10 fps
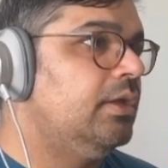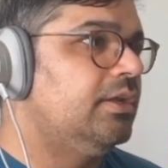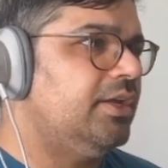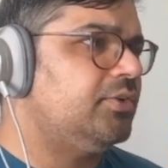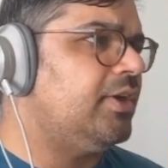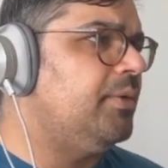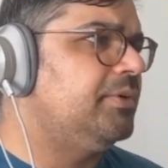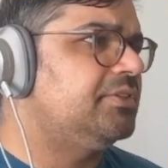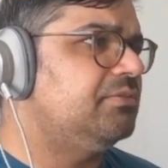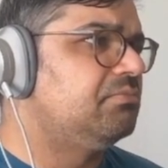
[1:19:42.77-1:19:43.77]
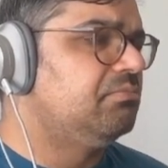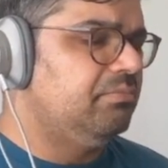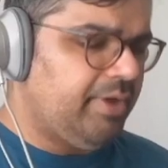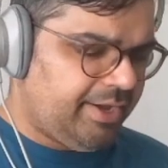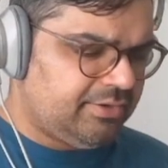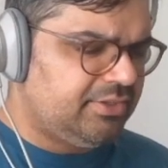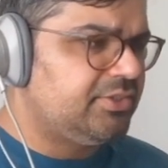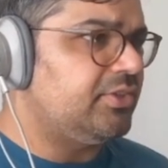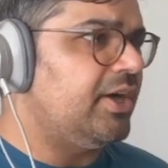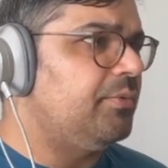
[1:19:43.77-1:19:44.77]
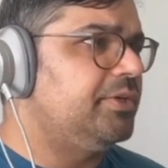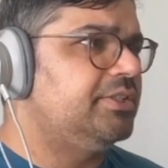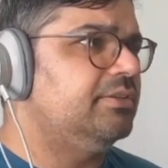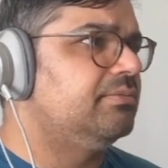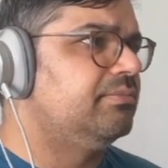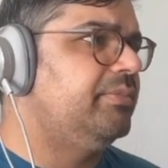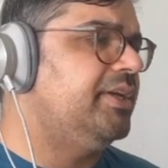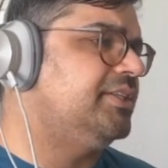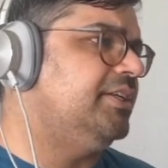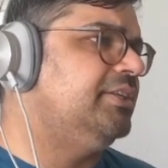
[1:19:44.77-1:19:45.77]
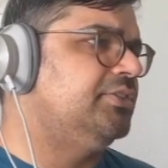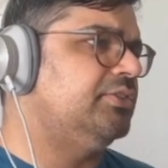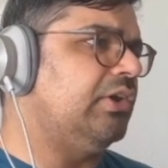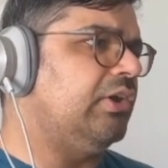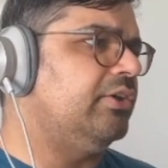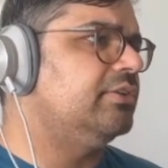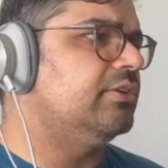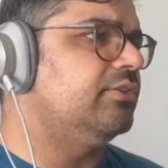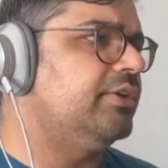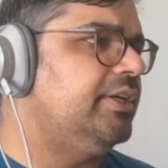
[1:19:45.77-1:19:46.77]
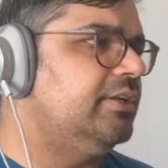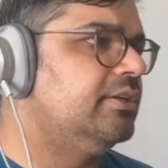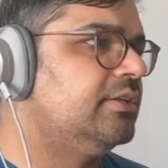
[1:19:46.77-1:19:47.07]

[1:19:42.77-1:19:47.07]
sure how much it matters or how much it makes it easier or harder to read.